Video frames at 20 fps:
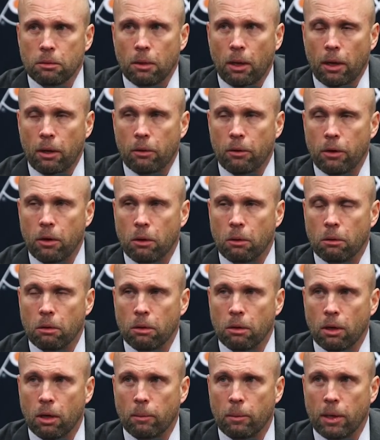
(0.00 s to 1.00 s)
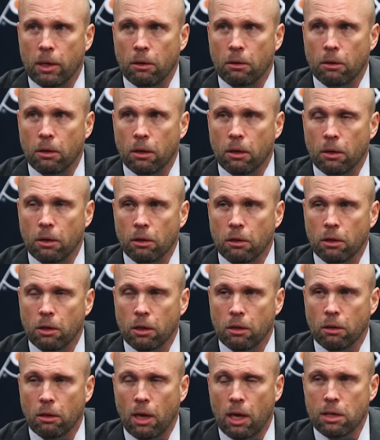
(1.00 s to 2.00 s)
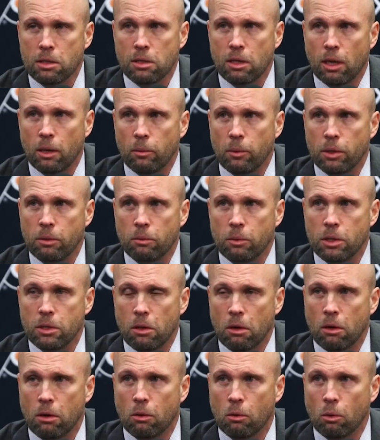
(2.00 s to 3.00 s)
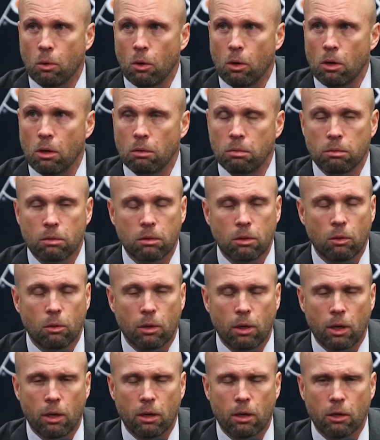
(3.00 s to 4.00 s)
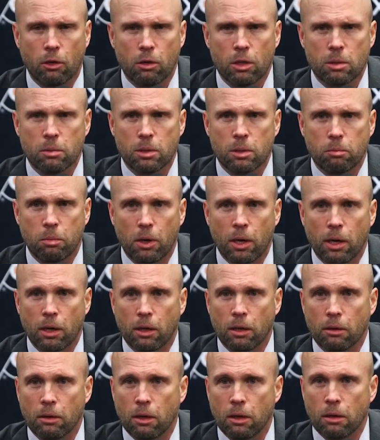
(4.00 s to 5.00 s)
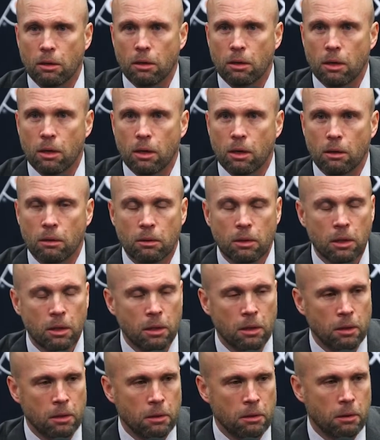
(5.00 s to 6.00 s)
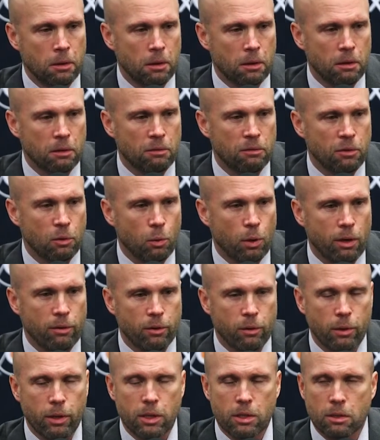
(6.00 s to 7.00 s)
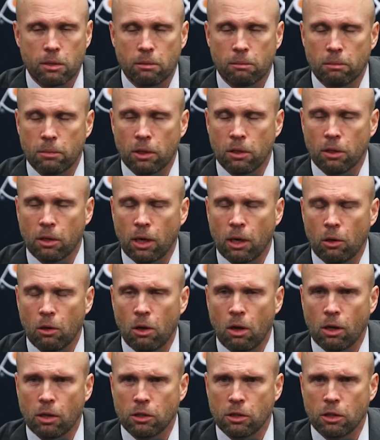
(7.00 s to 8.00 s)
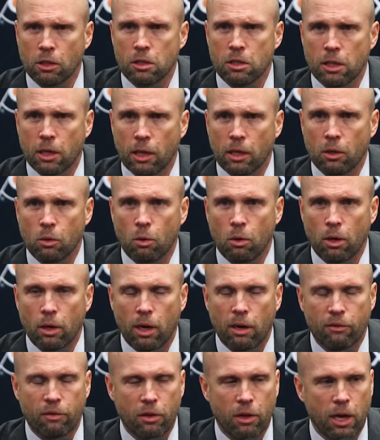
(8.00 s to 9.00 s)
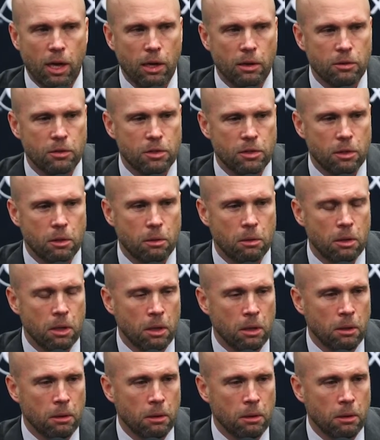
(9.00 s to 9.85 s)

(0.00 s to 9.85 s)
I don't know. I mean, you look at the last time we started to roll going into the Christmas break, and then for whatever reason, you look at how long it took us to get going after that. So.